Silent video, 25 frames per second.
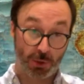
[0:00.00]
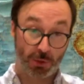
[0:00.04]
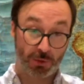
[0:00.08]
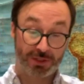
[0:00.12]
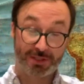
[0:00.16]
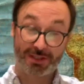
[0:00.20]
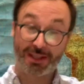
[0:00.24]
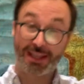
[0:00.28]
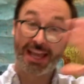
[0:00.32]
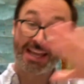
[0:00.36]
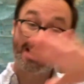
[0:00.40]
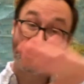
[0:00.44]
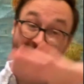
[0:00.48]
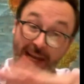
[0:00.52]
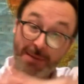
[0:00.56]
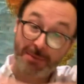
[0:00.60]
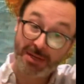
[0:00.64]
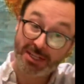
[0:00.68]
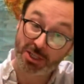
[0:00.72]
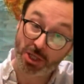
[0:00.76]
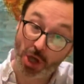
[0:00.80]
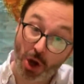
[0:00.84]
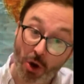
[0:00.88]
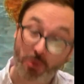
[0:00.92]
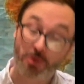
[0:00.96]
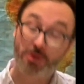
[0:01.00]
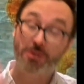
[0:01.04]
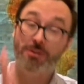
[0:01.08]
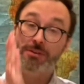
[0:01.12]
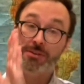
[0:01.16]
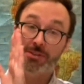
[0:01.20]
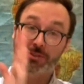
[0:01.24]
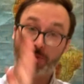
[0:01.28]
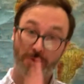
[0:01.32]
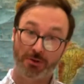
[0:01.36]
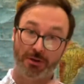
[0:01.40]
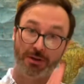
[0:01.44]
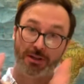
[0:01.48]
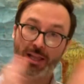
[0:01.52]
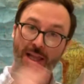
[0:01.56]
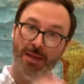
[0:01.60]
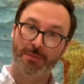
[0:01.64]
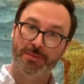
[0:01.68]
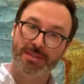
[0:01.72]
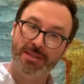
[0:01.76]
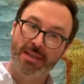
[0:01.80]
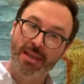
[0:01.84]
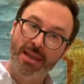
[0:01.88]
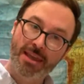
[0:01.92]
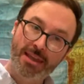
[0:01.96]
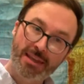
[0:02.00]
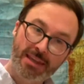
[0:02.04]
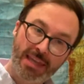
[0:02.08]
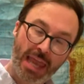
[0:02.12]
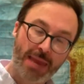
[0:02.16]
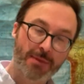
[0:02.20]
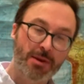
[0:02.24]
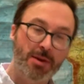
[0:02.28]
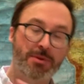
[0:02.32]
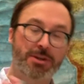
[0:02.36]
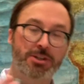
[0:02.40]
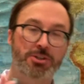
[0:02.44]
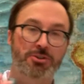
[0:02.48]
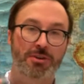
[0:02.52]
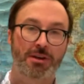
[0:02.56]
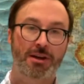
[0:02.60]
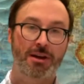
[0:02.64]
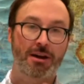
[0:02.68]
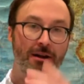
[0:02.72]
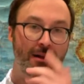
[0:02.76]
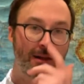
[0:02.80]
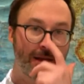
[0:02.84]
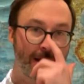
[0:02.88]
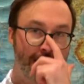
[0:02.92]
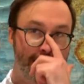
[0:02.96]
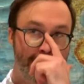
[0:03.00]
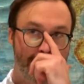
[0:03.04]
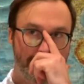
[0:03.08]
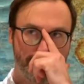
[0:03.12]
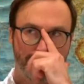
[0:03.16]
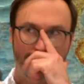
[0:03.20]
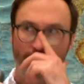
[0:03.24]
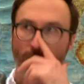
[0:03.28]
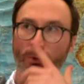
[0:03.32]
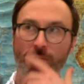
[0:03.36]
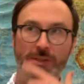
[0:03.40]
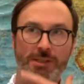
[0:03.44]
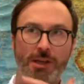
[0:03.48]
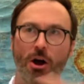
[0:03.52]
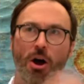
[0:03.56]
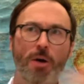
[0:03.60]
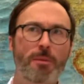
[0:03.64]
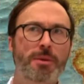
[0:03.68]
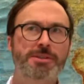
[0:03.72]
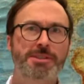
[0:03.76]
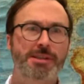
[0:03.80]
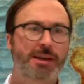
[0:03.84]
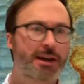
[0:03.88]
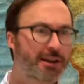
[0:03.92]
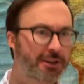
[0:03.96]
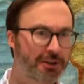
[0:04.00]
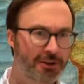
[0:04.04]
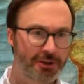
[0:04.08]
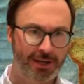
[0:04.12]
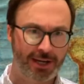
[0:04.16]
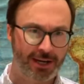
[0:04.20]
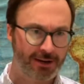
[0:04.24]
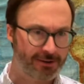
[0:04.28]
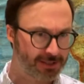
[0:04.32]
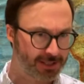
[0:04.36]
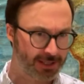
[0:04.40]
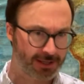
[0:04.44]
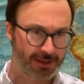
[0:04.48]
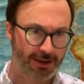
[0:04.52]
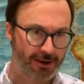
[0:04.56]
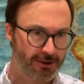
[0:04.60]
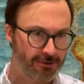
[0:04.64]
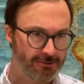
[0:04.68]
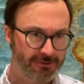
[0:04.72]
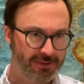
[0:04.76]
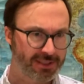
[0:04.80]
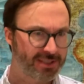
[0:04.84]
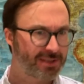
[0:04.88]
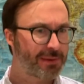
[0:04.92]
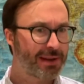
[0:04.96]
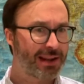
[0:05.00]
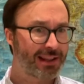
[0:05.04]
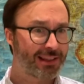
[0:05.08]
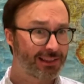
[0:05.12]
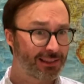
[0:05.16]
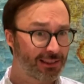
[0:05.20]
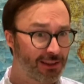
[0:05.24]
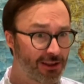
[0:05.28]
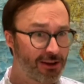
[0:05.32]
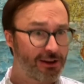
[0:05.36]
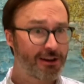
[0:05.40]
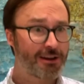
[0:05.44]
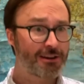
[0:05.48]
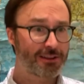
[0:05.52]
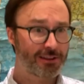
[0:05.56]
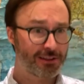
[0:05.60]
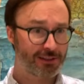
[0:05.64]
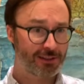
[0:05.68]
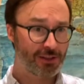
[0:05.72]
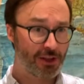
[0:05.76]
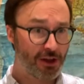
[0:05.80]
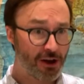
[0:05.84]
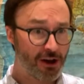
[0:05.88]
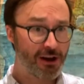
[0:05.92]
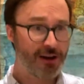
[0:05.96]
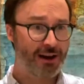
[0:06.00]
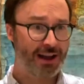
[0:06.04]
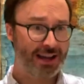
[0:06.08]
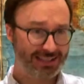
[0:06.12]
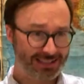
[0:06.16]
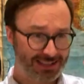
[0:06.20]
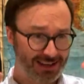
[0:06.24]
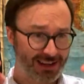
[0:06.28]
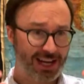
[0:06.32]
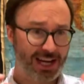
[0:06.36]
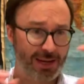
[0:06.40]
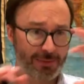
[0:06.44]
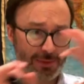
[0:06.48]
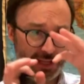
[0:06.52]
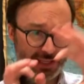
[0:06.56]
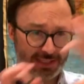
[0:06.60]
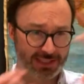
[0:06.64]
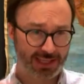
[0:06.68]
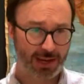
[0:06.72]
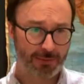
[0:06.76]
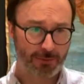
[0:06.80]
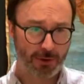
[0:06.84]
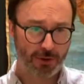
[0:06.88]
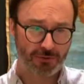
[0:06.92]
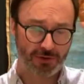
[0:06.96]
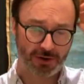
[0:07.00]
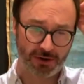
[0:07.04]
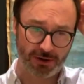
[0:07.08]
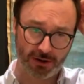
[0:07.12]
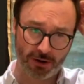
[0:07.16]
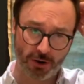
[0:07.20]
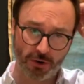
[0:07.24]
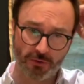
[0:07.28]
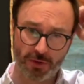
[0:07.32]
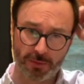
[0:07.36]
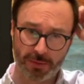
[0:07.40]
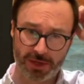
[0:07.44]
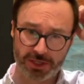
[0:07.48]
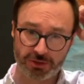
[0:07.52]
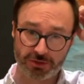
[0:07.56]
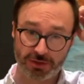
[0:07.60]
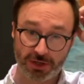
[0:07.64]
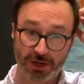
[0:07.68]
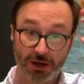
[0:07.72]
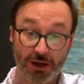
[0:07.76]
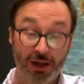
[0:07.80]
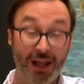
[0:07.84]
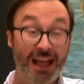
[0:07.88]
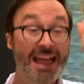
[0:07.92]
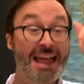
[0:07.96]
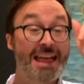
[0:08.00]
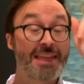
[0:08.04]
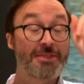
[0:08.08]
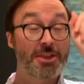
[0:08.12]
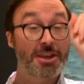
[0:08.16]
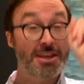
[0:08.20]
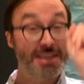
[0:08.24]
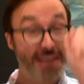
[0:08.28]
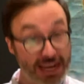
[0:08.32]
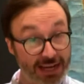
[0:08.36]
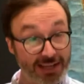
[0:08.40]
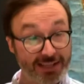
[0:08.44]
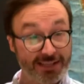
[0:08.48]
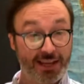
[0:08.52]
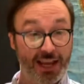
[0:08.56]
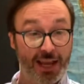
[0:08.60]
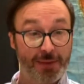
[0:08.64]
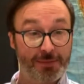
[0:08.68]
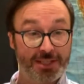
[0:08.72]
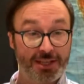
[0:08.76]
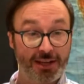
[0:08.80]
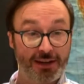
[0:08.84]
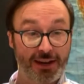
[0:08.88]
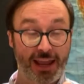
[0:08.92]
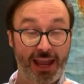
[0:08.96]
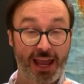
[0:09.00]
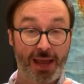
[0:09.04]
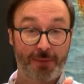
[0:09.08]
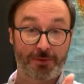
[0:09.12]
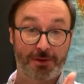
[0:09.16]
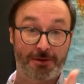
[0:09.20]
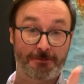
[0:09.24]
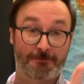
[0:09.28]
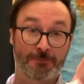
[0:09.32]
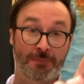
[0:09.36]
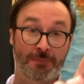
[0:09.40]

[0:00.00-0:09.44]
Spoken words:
So the last time a total solar eclipse came to Montreal was almost 100 years ago. It's been a long, long time that's come over Montreal. The next time it's going to happen